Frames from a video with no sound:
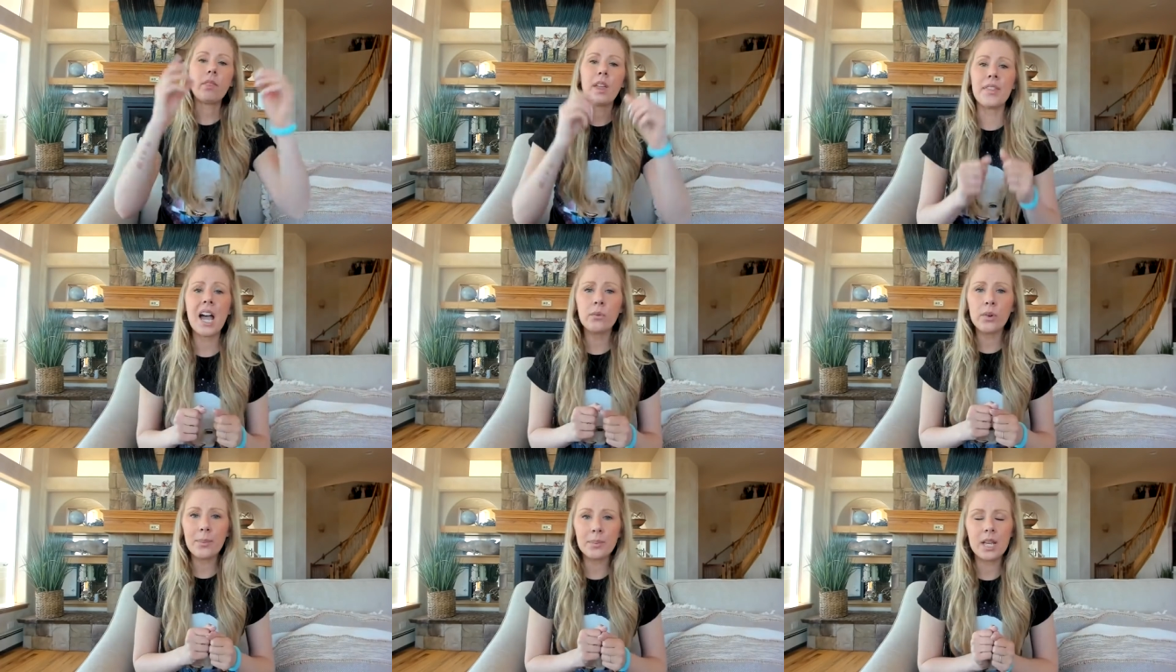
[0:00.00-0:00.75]
That
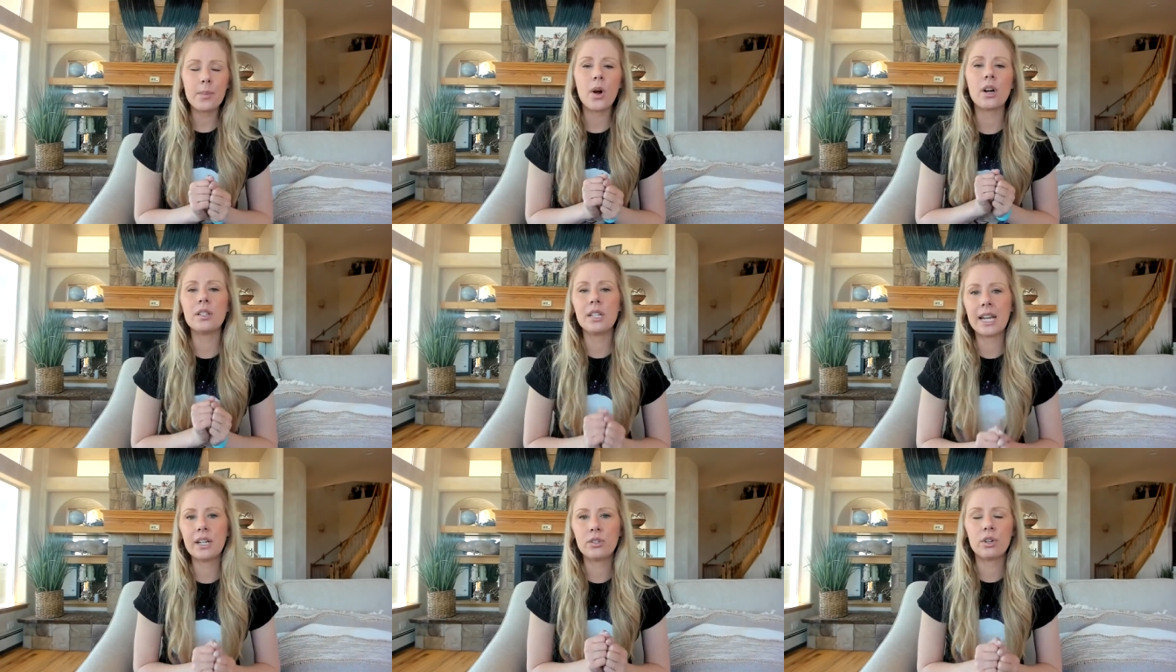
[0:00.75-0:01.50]
wraps up our
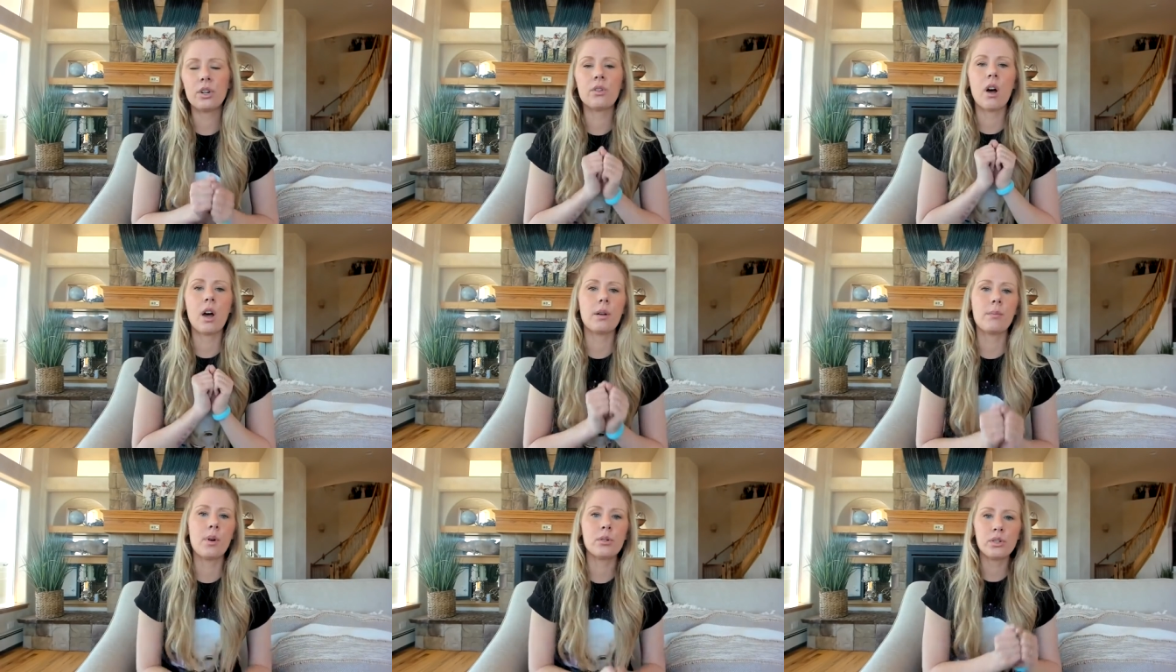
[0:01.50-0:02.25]
day two on
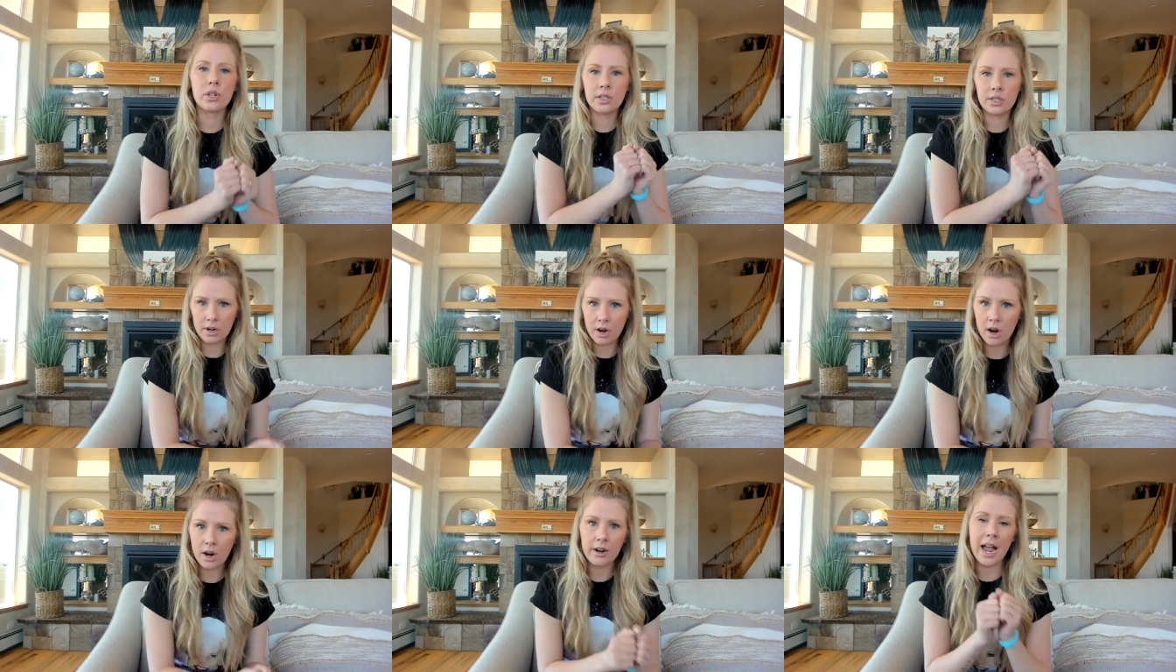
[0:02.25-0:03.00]
emotions and
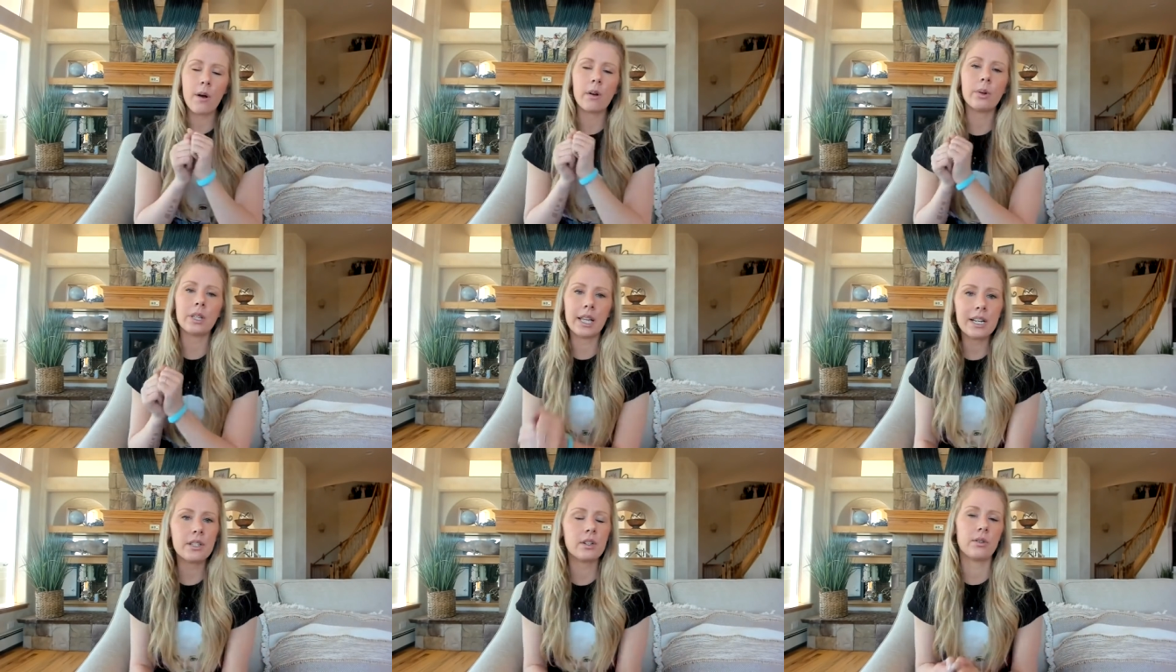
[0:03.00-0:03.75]
heart, how it
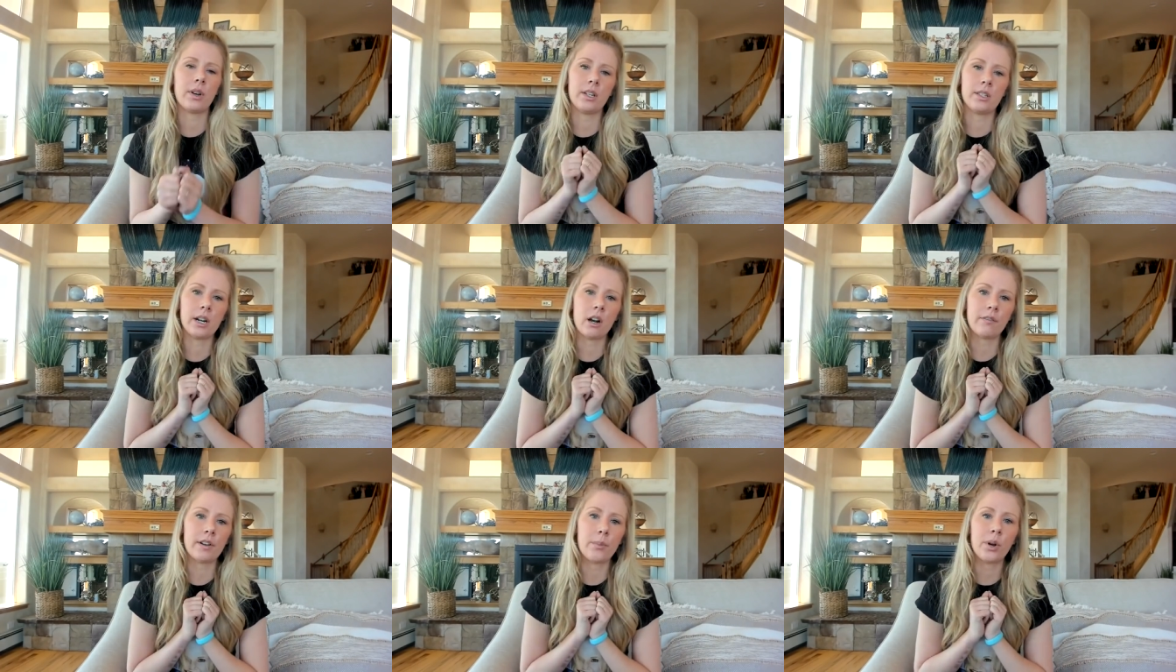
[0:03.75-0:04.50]
relates to raising
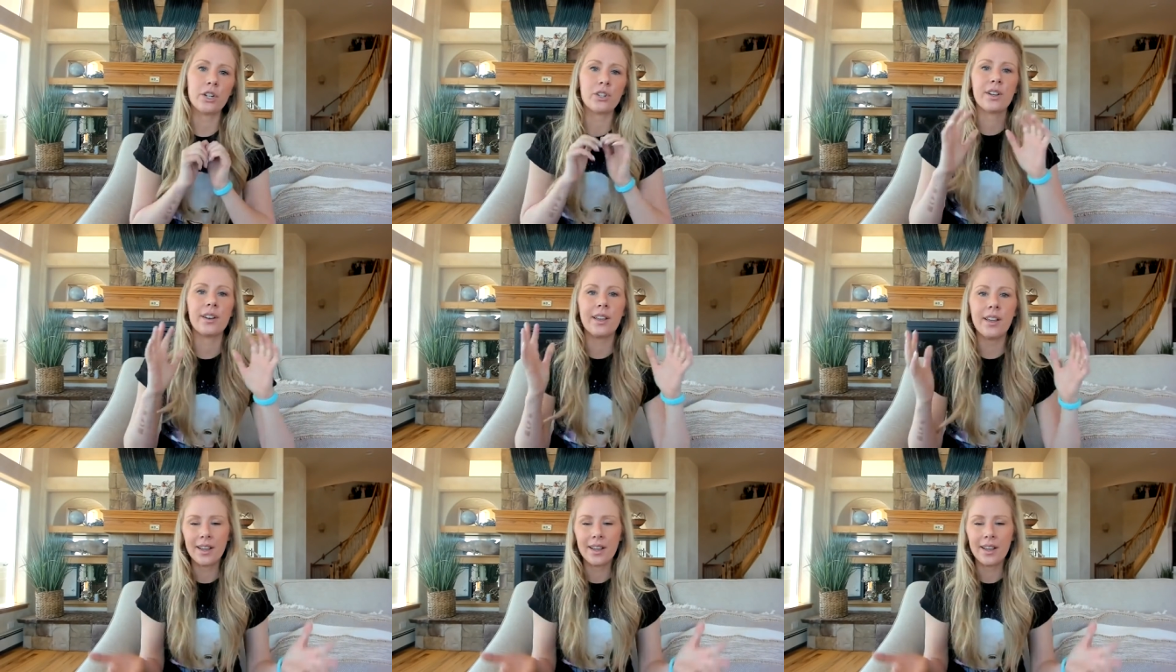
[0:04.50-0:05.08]
our vibration